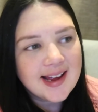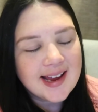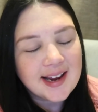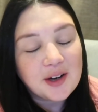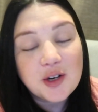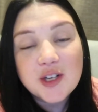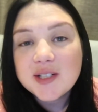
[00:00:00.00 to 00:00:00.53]

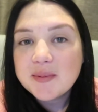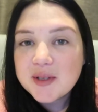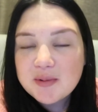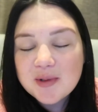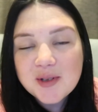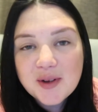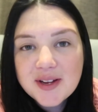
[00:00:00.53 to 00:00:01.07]
and Christmas
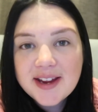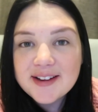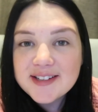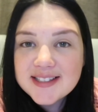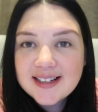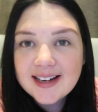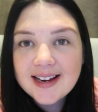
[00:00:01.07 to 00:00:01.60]
was only
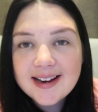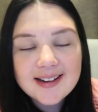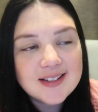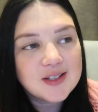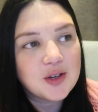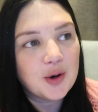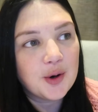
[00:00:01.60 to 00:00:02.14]
yesterday
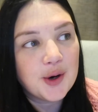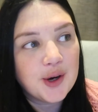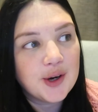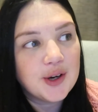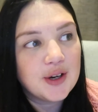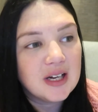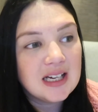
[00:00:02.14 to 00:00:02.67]

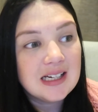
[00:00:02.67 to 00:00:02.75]
so